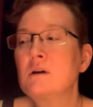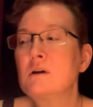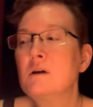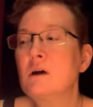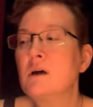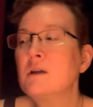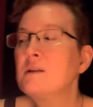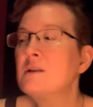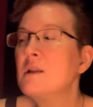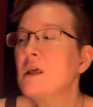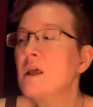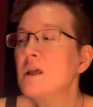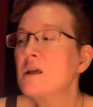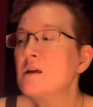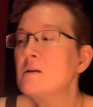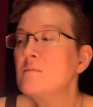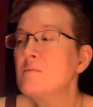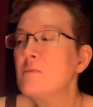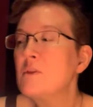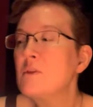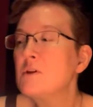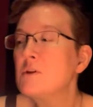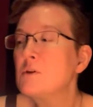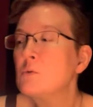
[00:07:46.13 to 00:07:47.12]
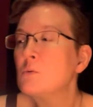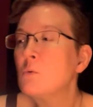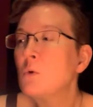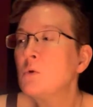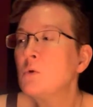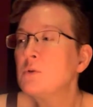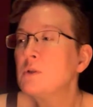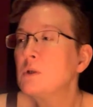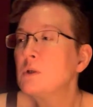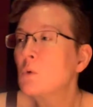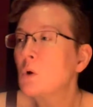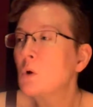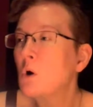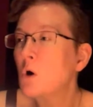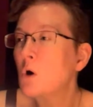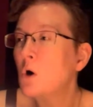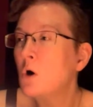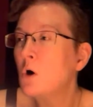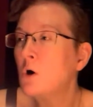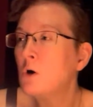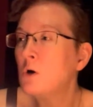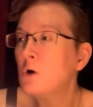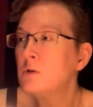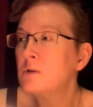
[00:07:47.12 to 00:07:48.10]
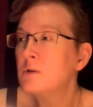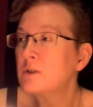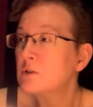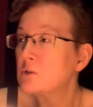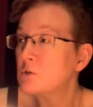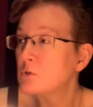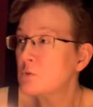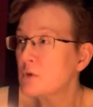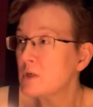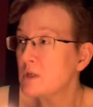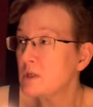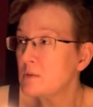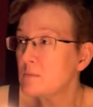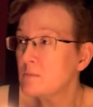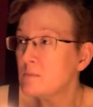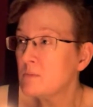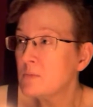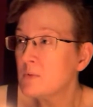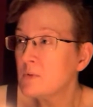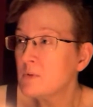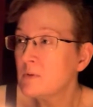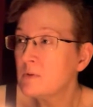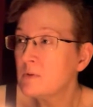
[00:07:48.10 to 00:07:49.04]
a name that you only recall in dream.